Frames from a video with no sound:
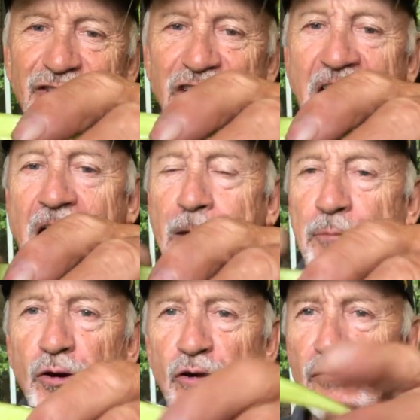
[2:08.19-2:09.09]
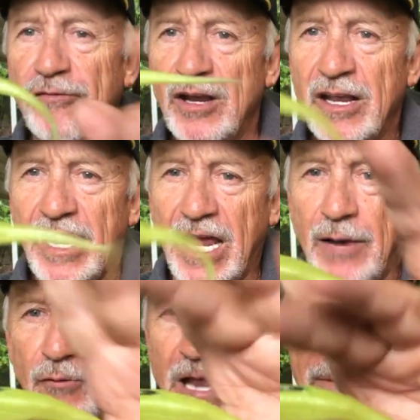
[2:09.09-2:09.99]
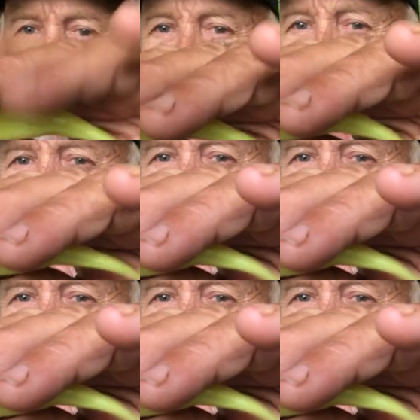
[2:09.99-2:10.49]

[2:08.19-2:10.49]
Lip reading: snag proof. And when they bite